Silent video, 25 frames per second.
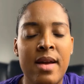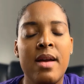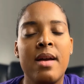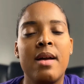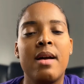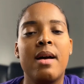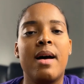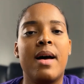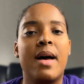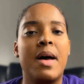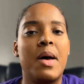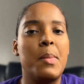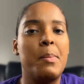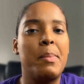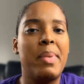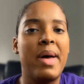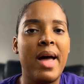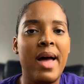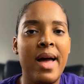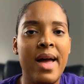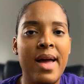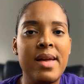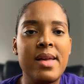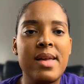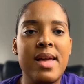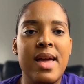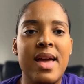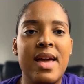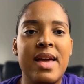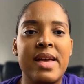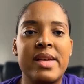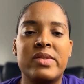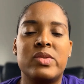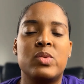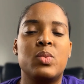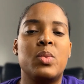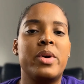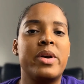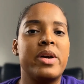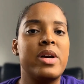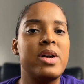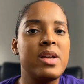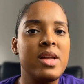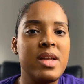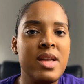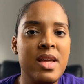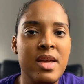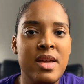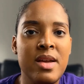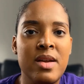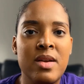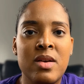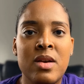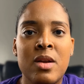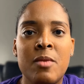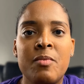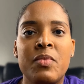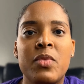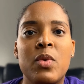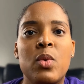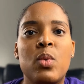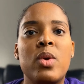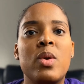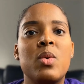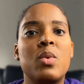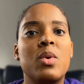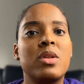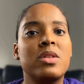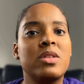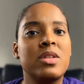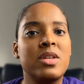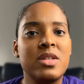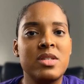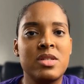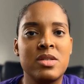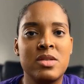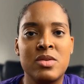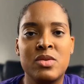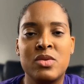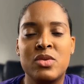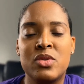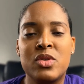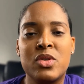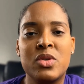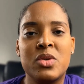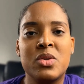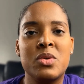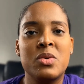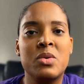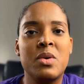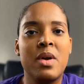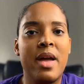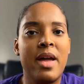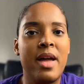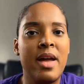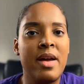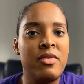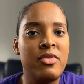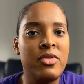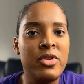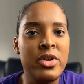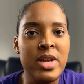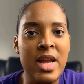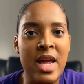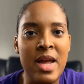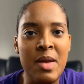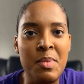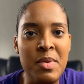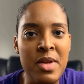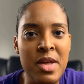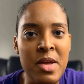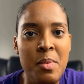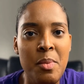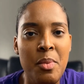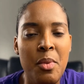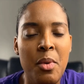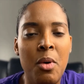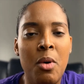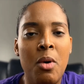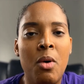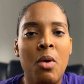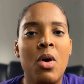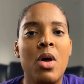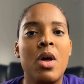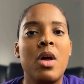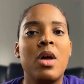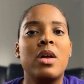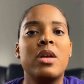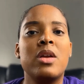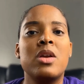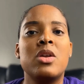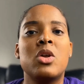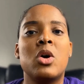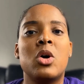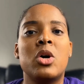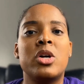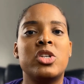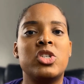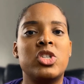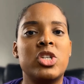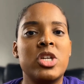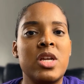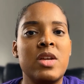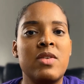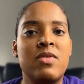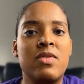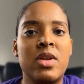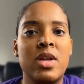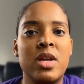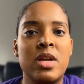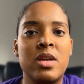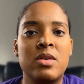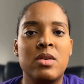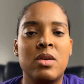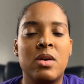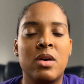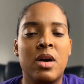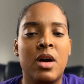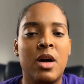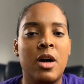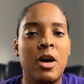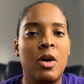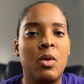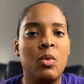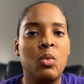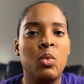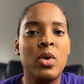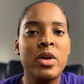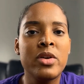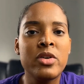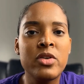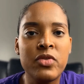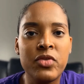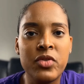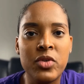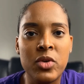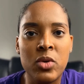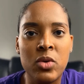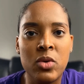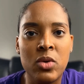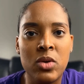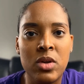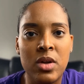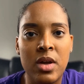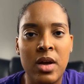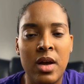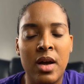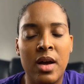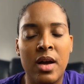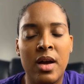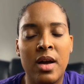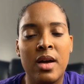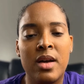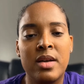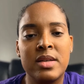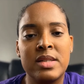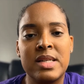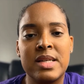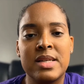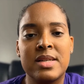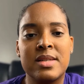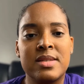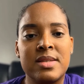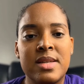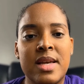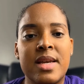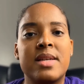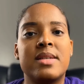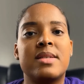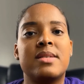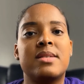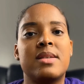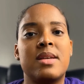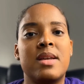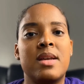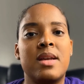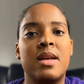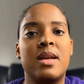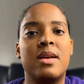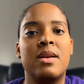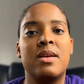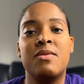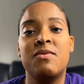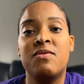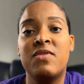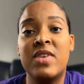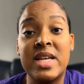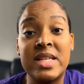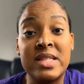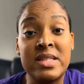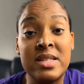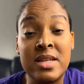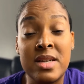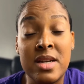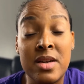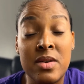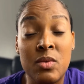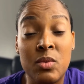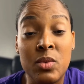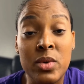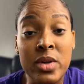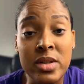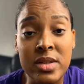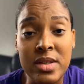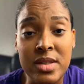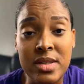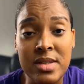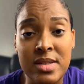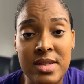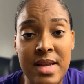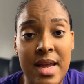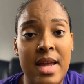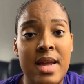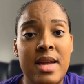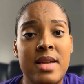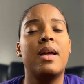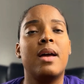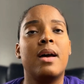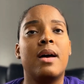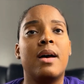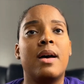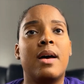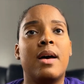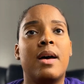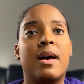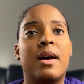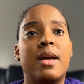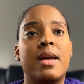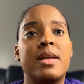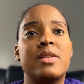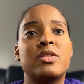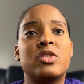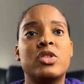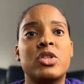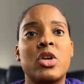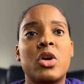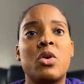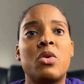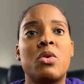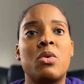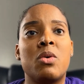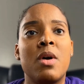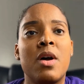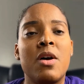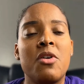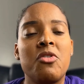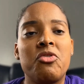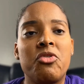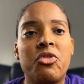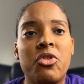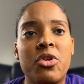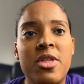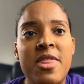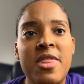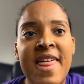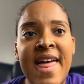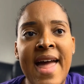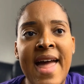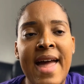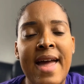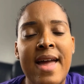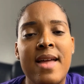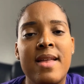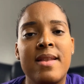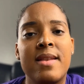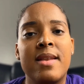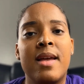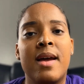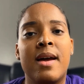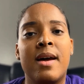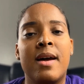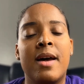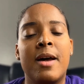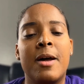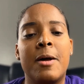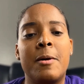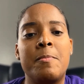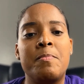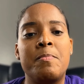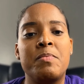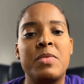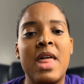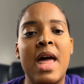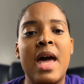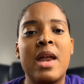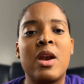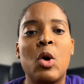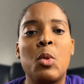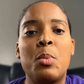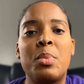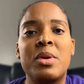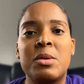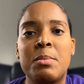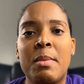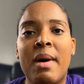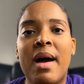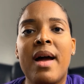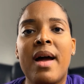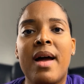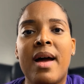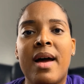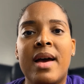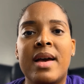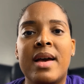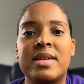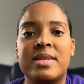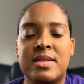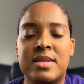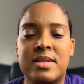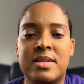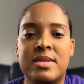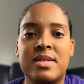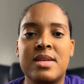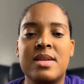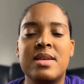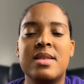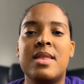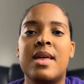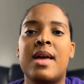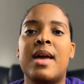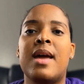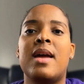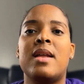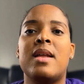podcasts, where again we would listen to everyday people, achieving wonderful success investing in real estate. And so for that, that opened my eyes to see that,